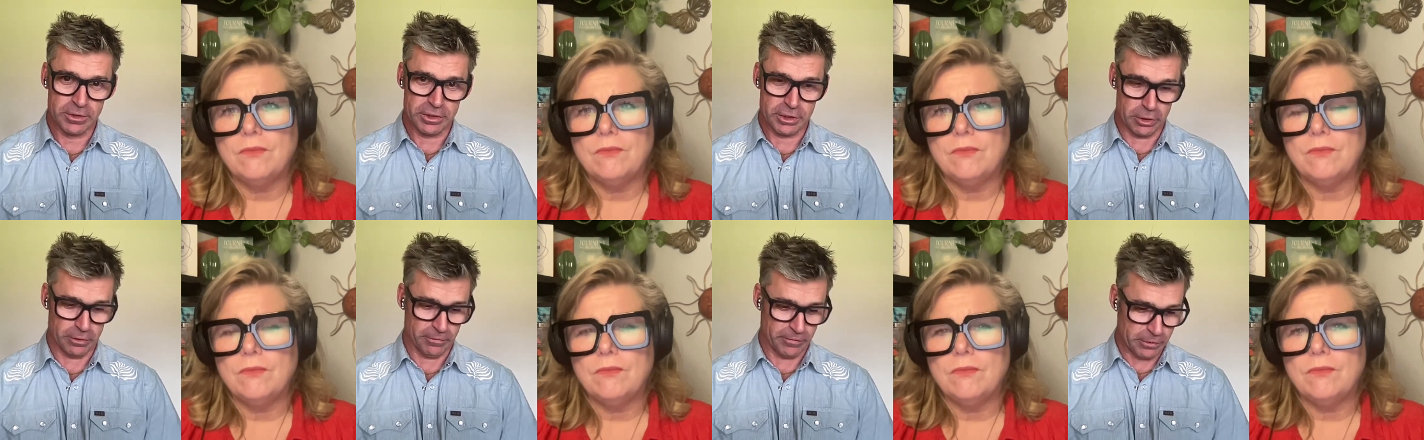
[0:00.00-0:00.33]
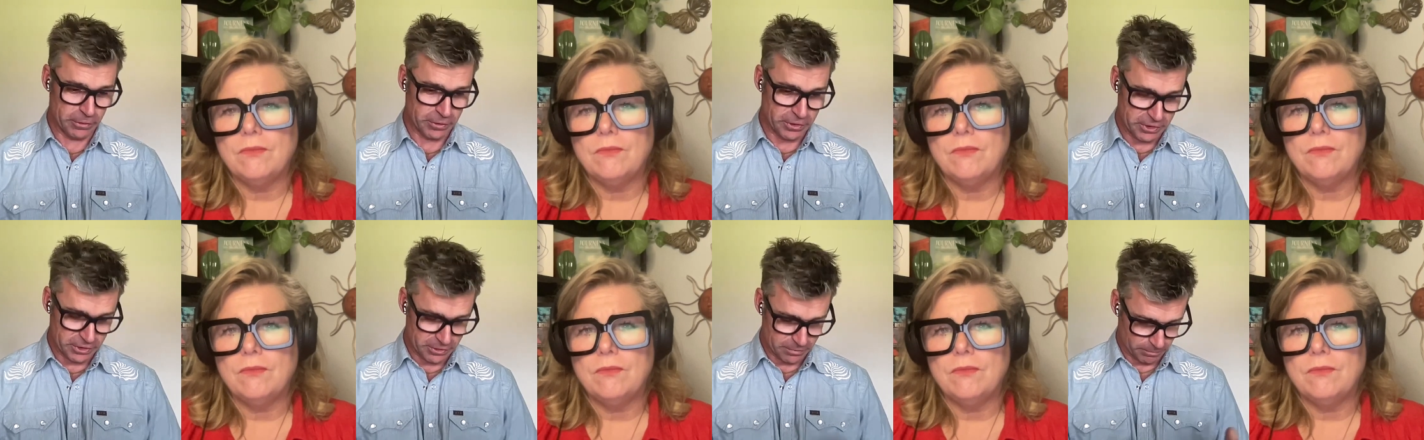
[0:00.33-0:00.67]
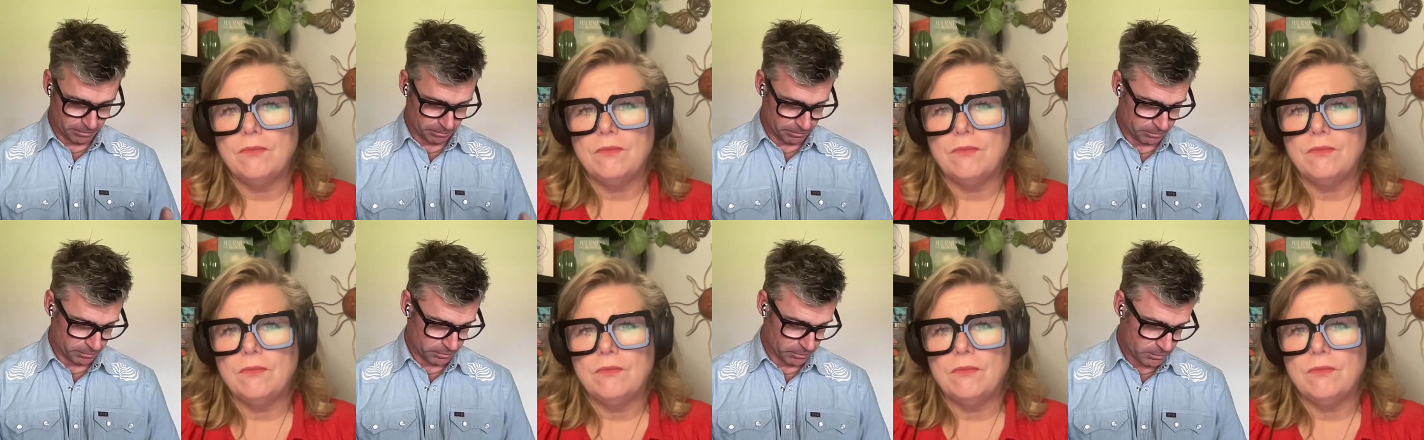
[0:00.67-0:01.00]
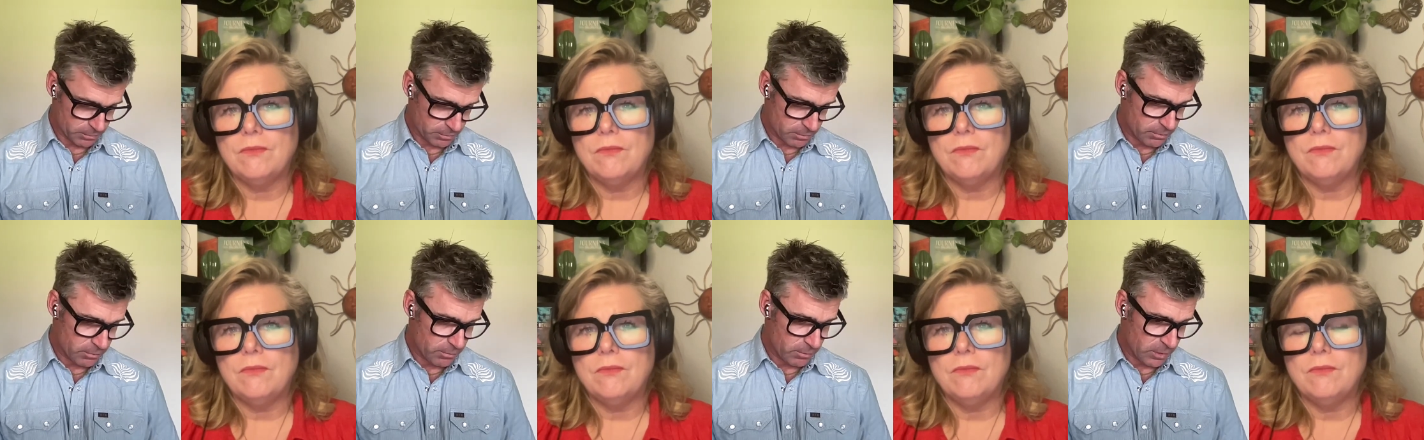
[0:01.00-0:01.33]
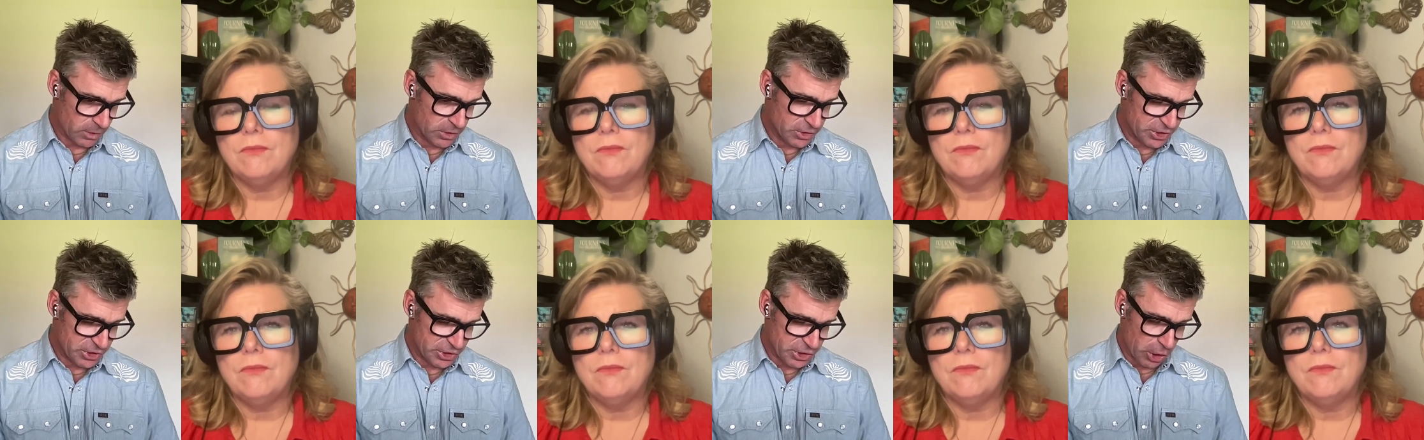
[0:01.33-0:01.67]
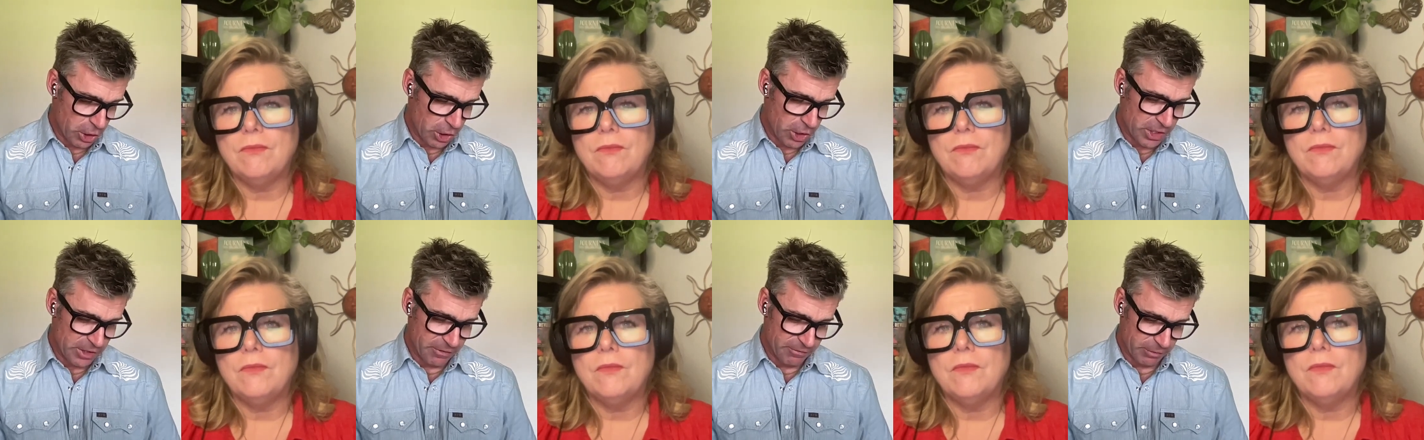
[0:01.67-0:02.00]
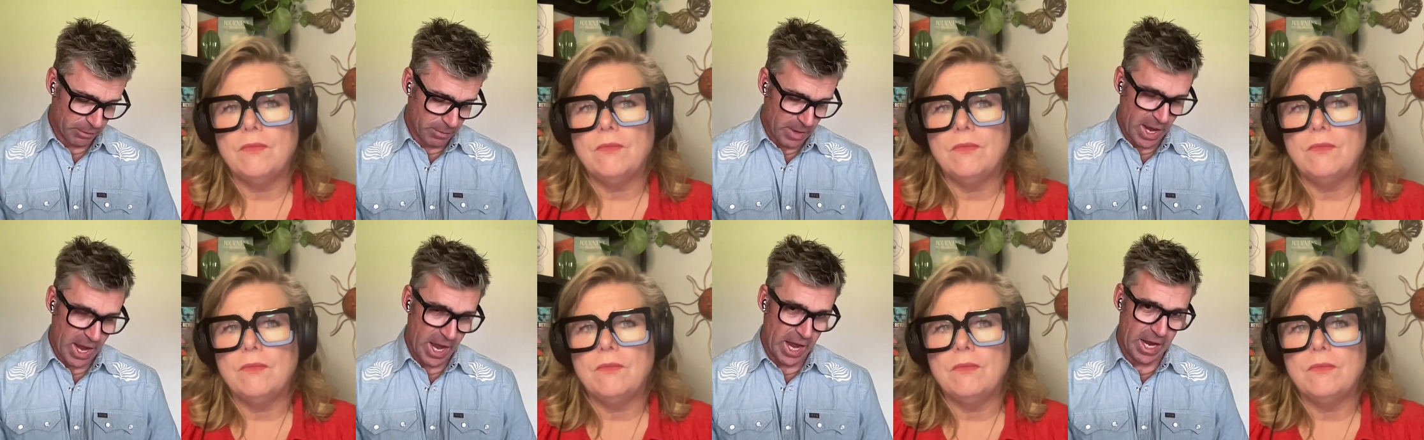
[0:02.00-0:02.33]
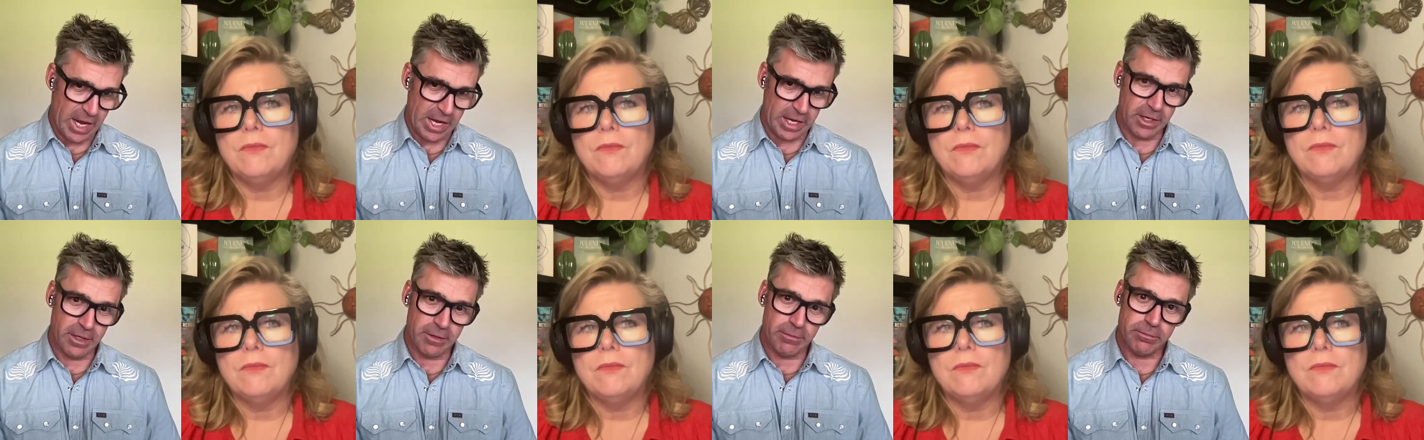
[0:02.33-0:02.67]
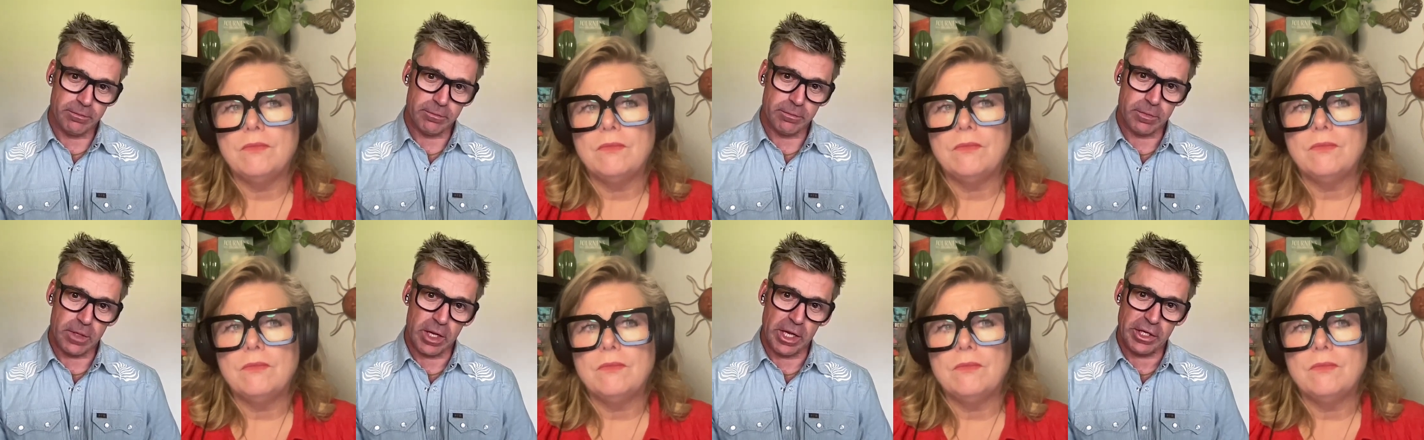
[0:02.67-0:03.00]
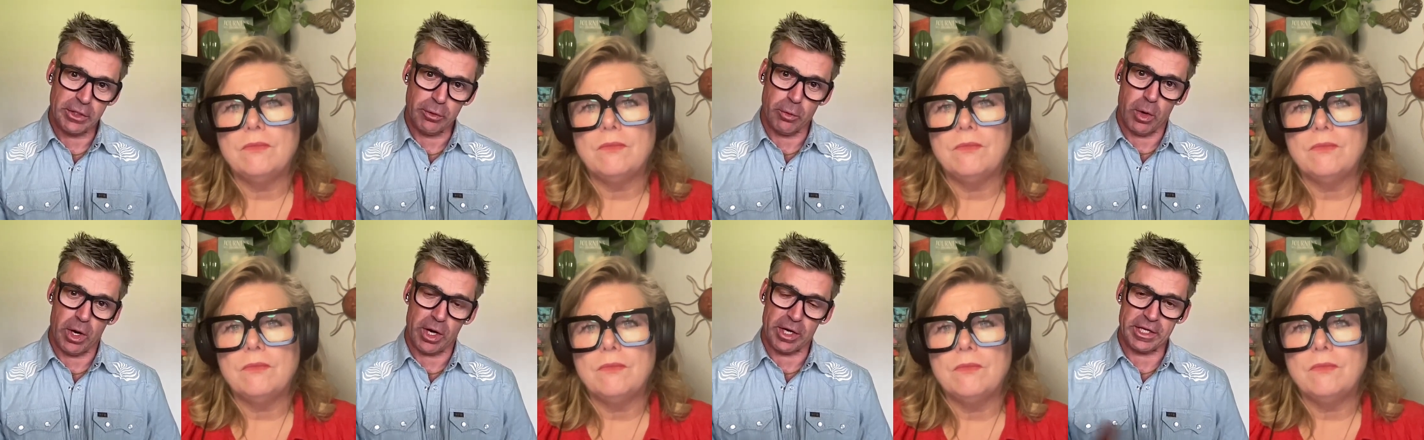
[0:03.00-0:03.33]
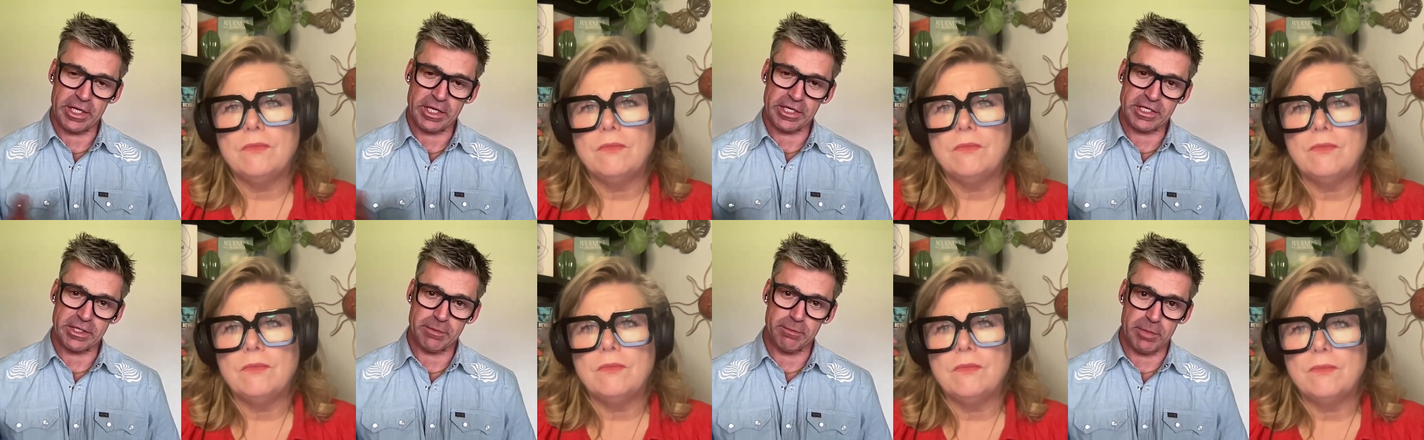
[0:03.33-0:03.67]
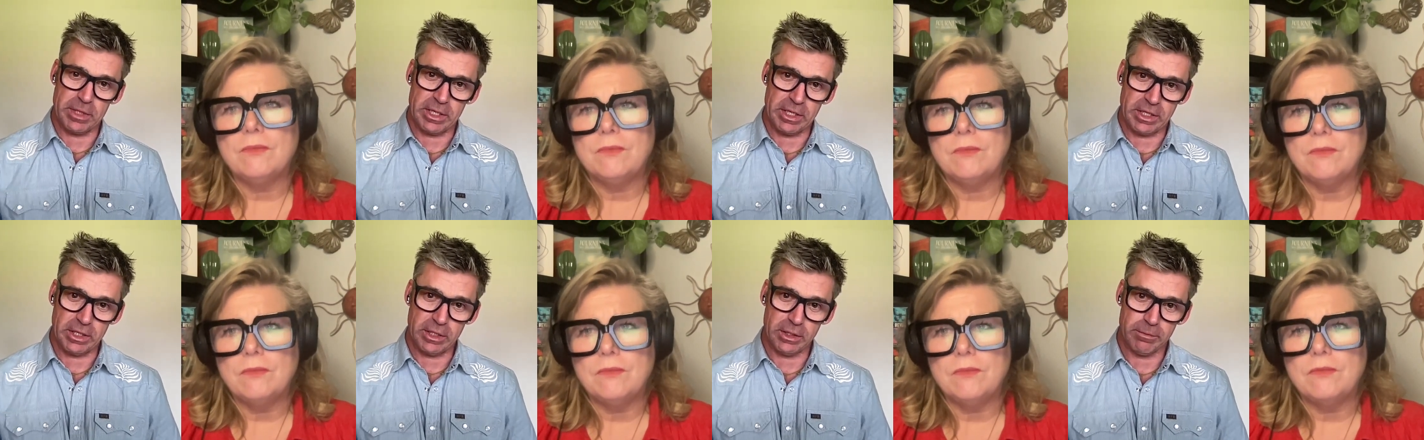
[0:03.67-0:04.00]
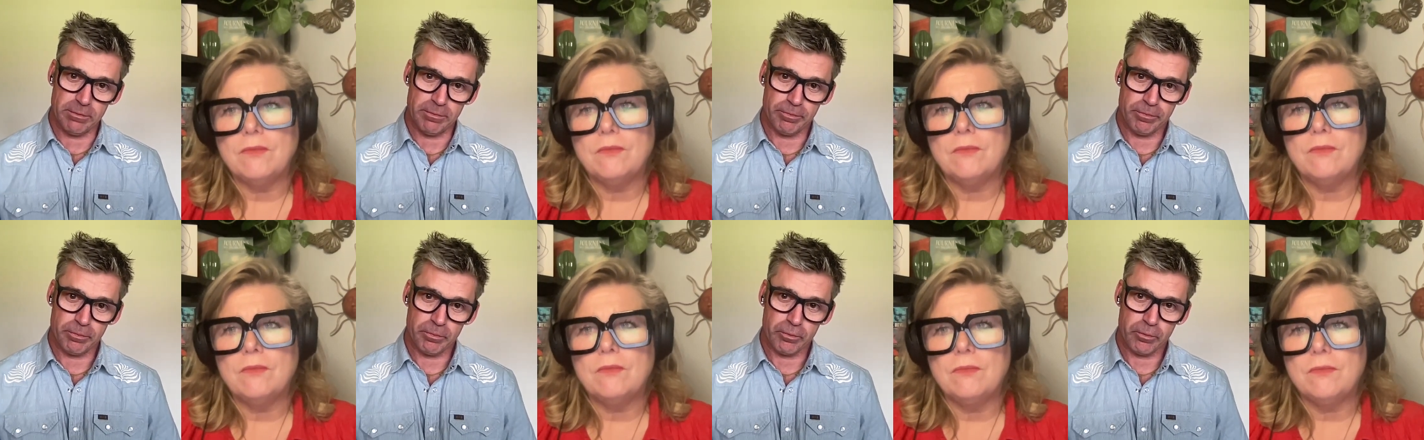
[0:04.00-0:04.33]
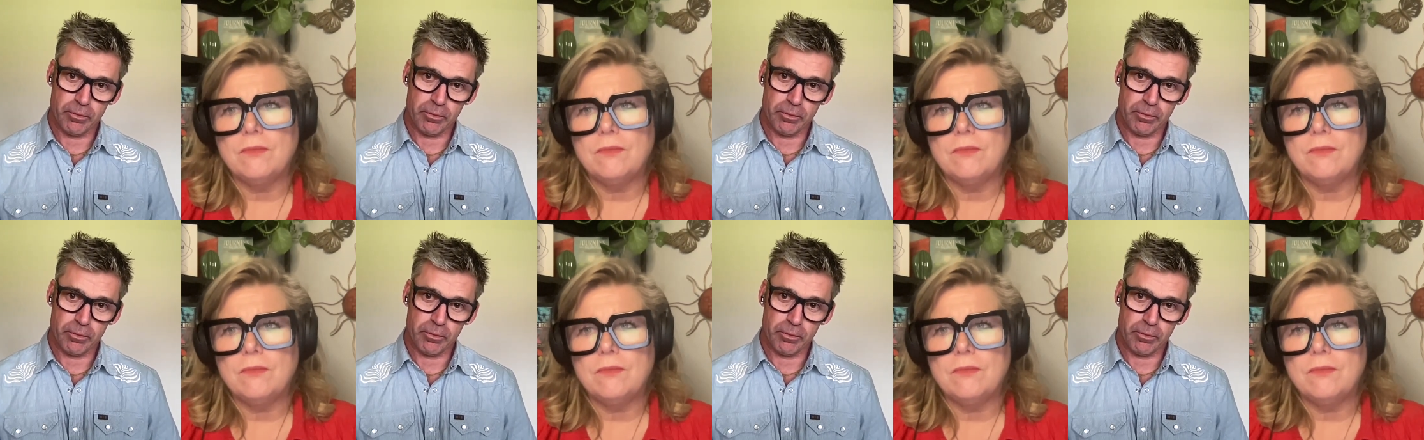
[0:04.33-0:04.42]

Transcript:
Speaker 1: So if you starting from A and you want to get to B,